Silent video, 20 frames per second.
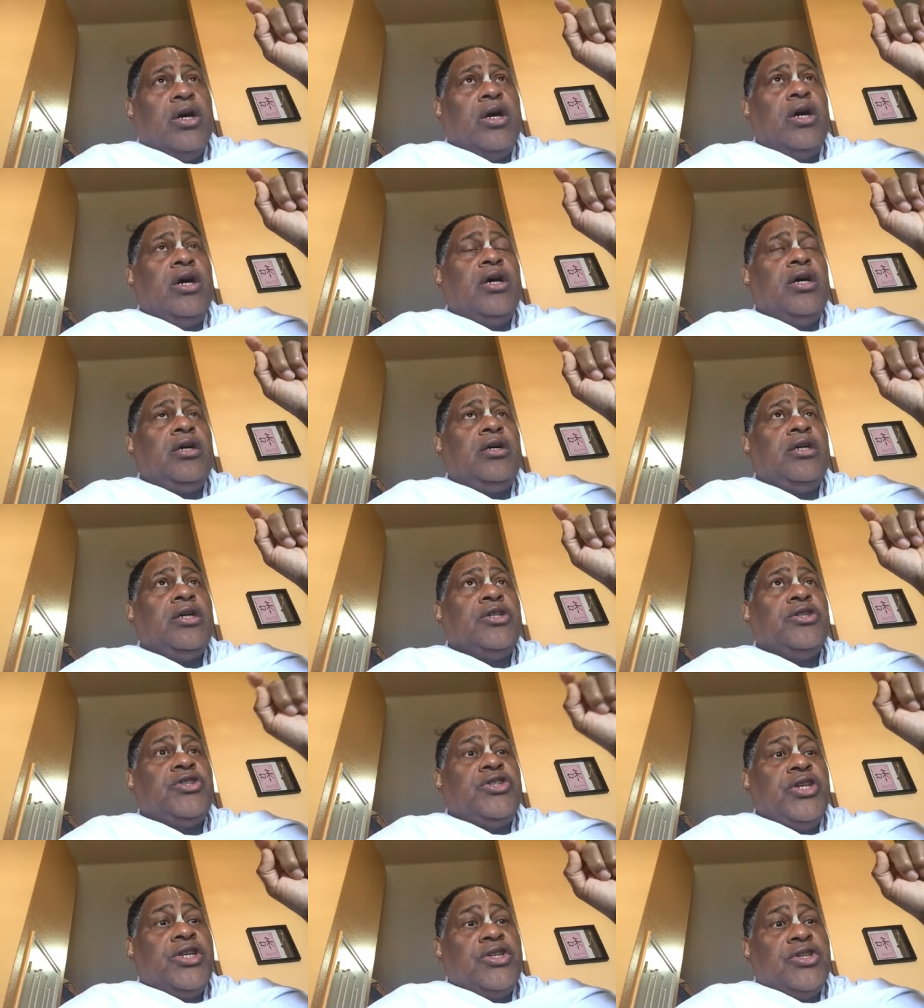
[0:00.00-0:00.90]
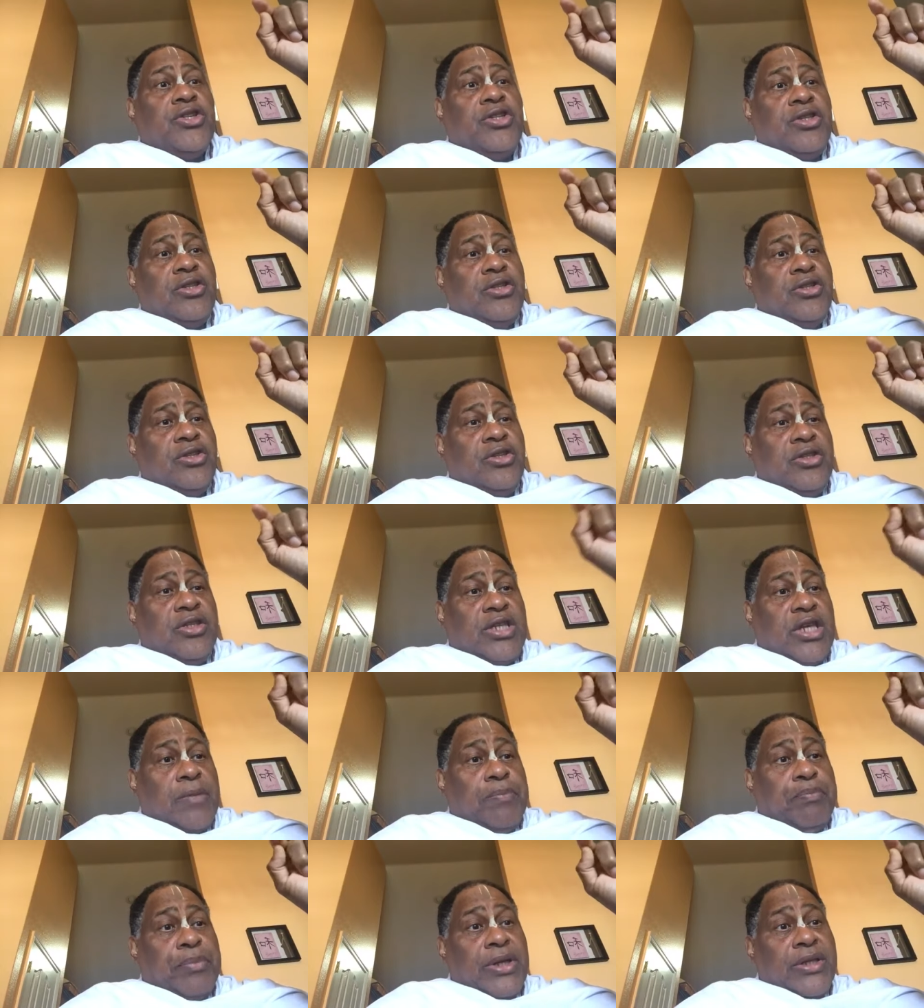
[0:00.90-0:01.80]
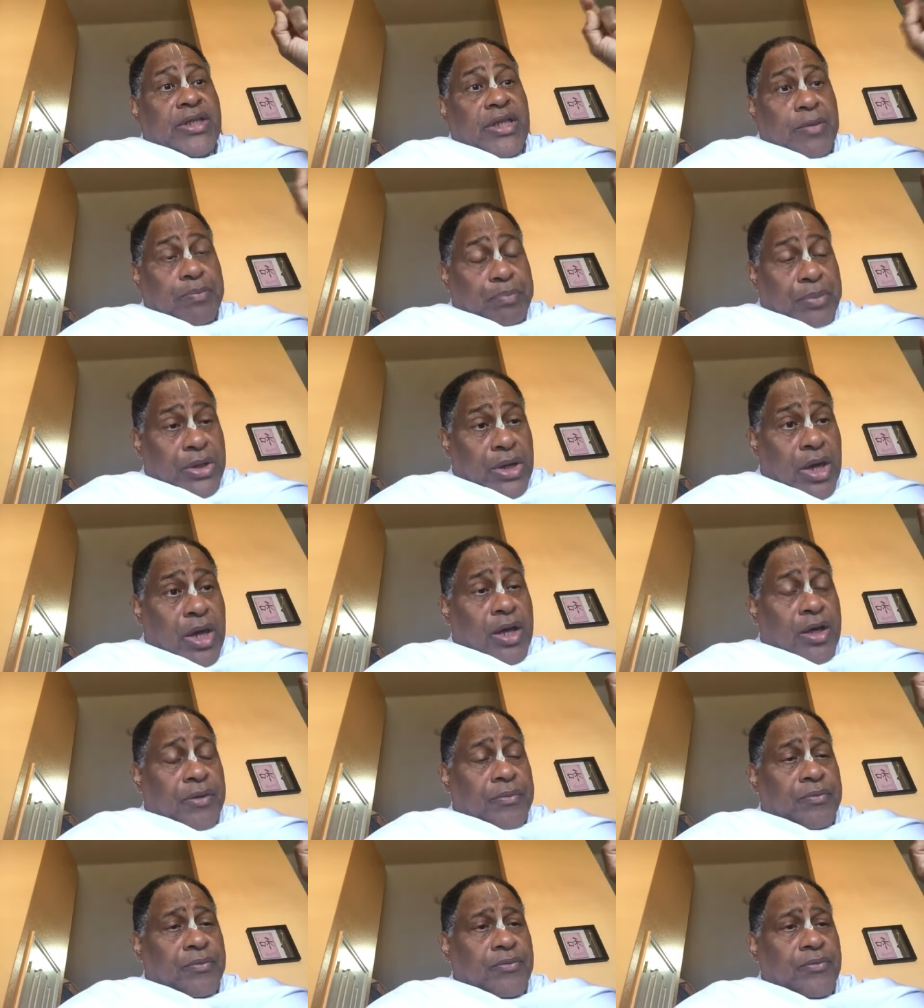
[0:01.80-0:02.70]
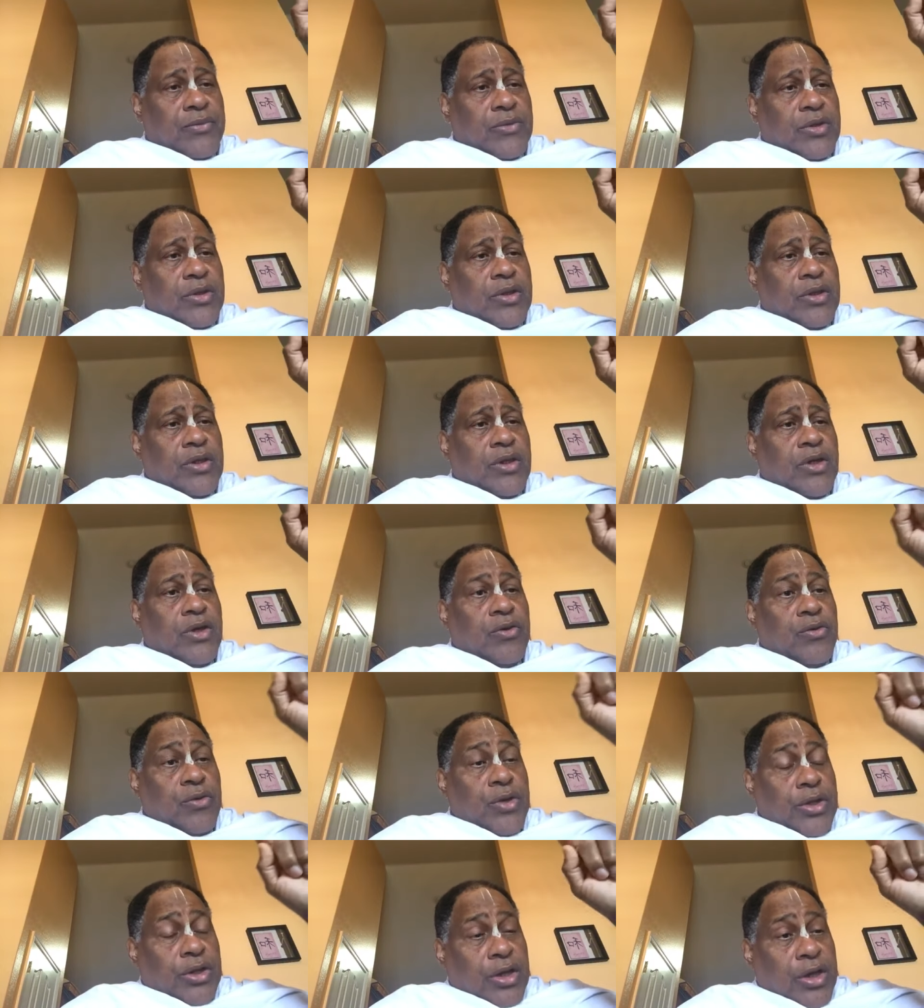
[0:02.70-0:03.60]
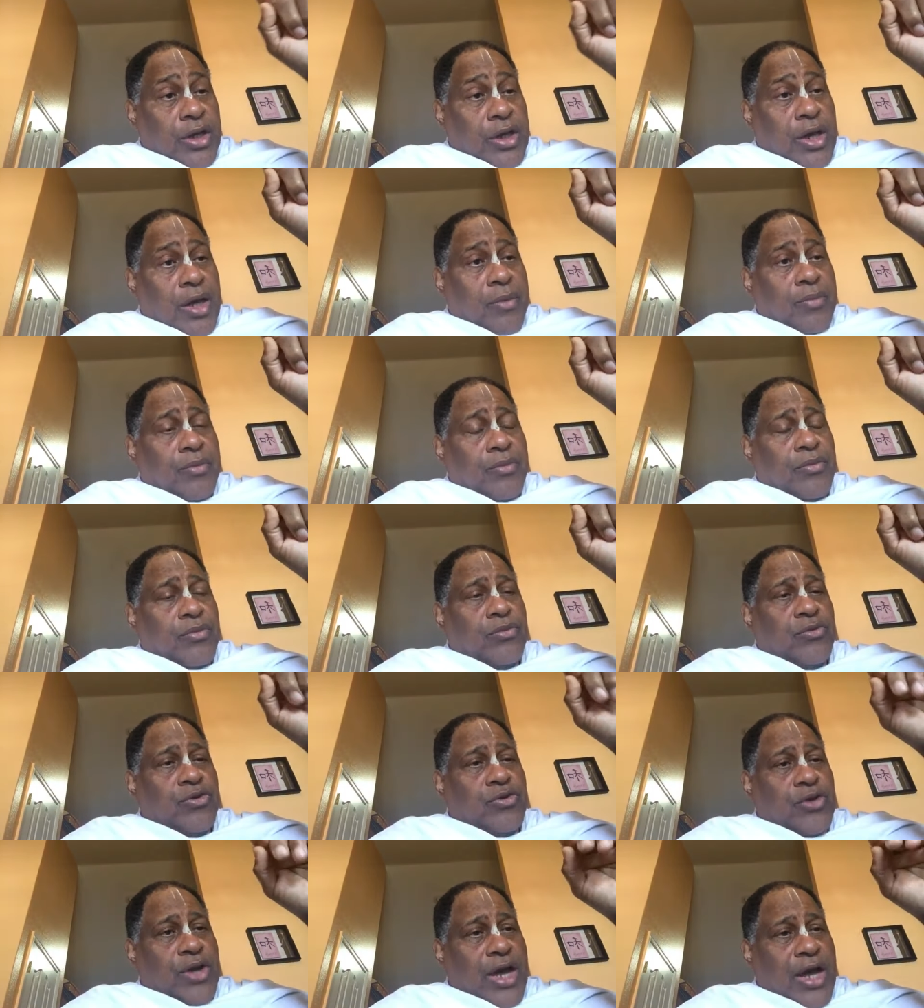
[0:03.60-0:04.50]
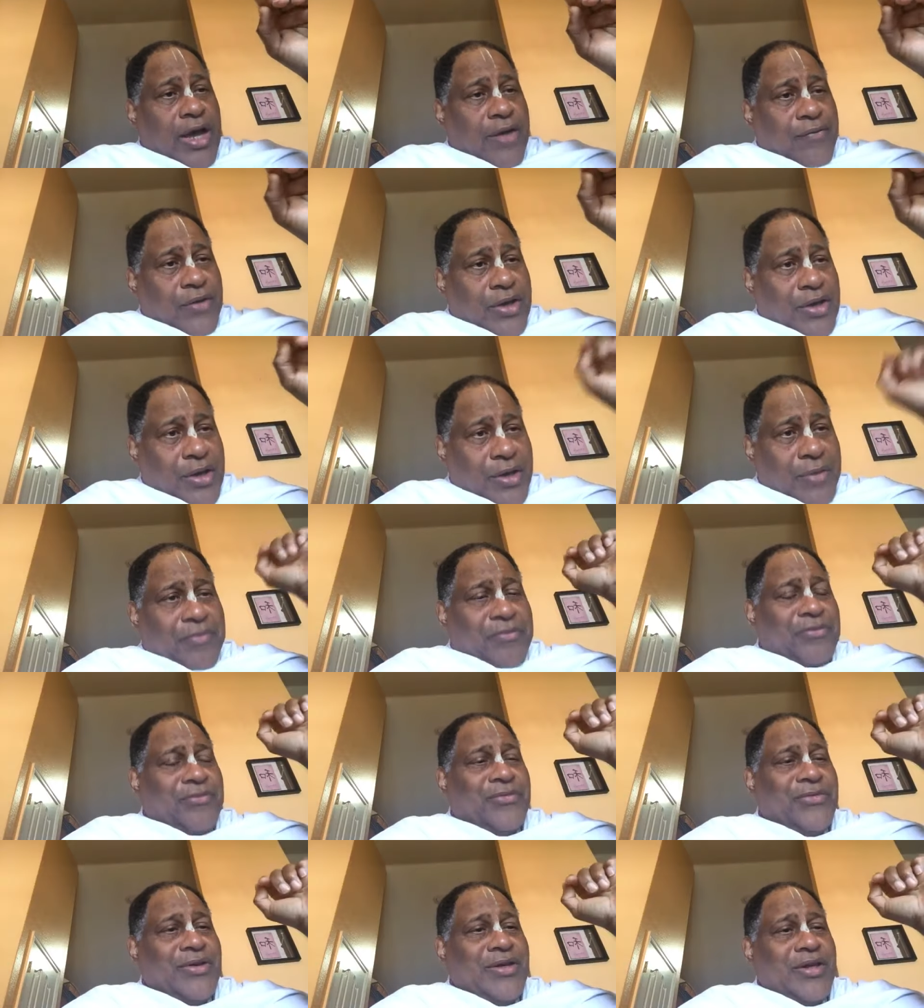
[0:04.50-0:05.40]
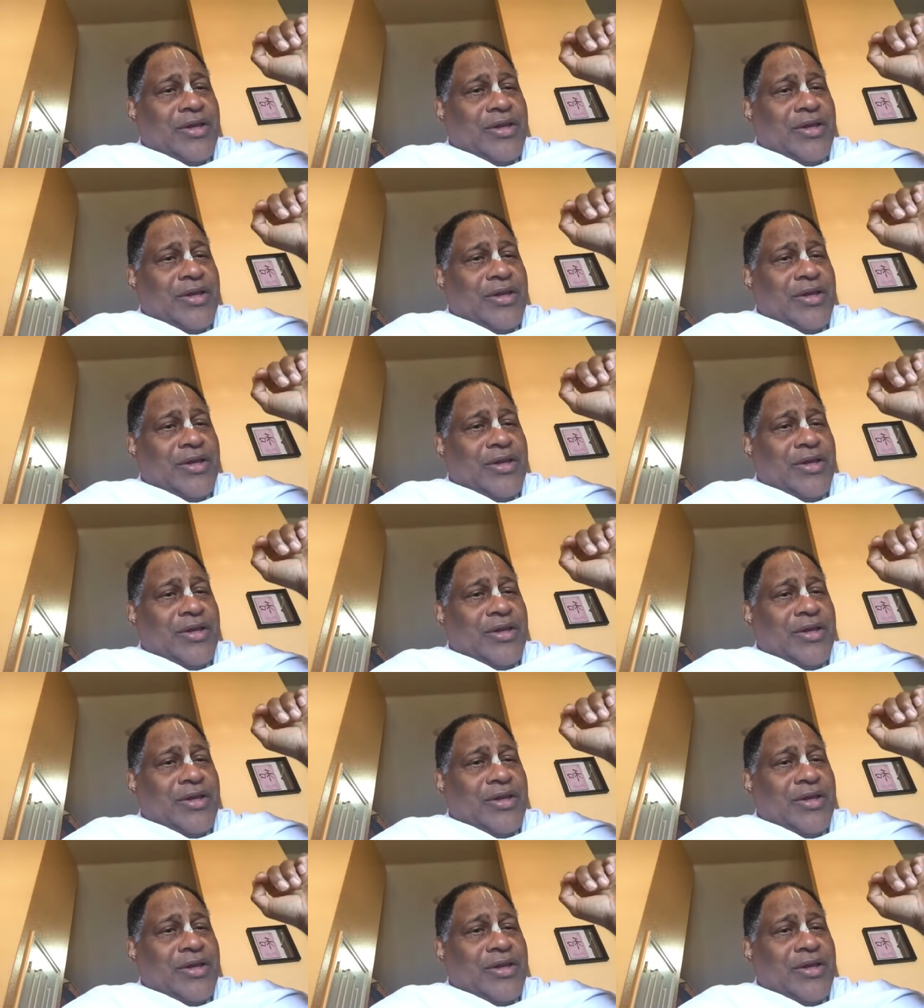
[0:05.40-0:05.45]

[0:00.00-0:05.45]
achit deepadipana ridayam dravayam.